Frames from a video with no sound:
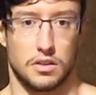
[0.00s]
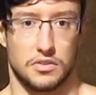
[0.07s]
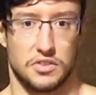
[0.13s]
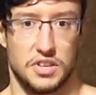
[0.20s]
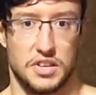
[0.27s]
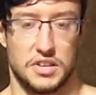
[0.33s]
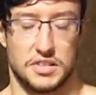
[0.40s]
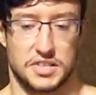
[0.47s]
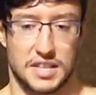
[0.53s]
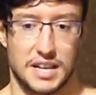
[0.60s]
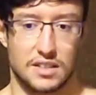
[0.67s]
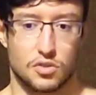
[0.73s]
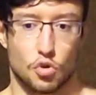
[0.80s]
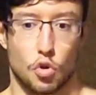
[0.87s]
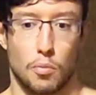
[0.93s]
the
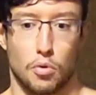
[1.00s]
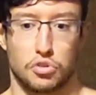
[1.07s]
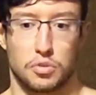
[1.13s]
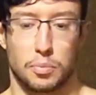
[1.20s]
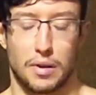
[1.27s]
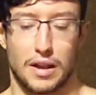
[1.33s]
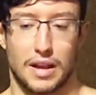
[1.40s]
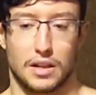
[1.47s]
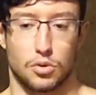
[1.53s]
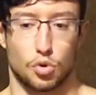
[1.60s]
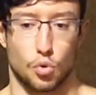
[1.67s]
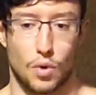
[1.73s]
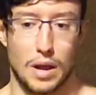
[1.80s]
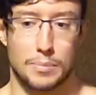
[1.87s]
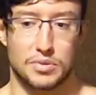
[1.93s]
sets or multiply
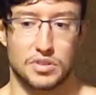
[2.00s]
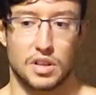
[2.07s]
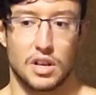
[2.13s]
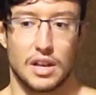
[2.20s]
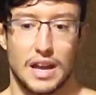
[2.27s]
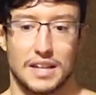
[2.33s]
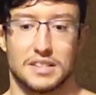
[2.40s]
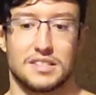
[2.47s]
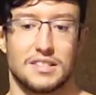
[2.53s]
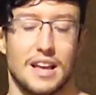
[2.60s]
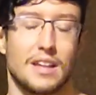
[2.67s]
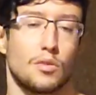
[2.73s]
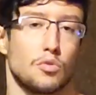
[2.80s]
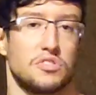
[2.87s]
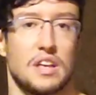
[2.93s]
the reps and
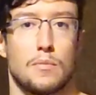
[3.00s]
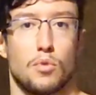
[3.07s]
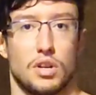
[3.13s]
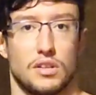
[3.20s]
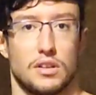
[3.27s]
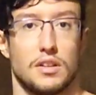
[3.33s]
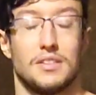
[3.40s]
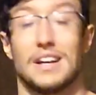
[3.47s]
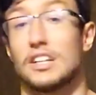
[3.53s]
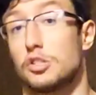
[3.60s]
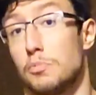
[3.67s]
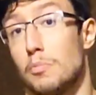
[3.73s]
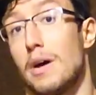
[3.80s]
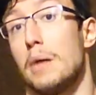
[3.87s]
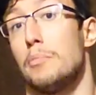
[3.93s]
stay at the same weight.
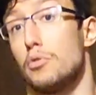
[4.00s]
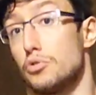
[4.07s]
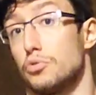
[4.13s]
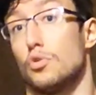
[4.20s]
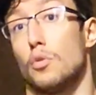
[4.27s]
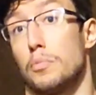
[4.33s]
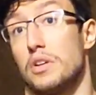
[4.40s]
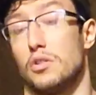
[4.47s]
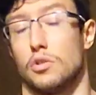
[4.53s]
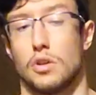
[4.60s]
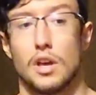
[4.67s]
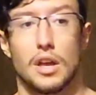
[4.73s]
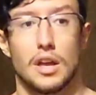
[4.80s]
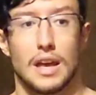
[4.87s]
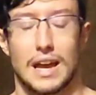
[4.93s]
That's my personal opinion.
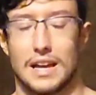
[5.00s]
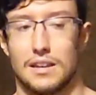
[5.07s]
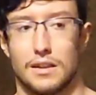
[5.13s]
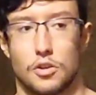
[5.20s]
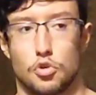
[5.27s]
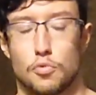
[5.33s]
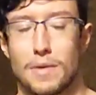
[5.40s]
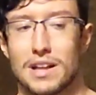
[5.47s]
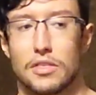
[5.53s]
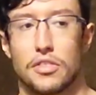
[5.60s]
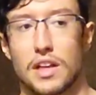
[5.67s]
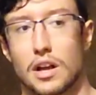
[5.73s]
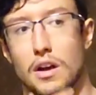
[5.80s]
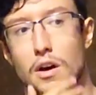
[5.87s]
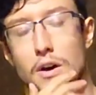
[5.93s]
And you might
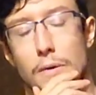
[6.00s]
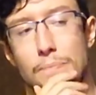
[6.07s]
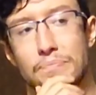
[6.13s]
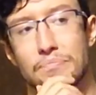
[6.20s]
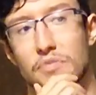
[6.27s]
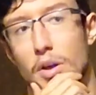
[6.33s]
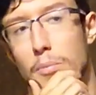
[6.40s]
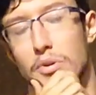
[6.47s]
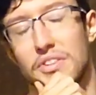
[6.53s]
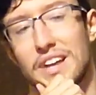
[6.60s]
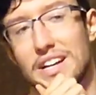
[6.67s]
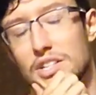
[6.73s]
think, huh, but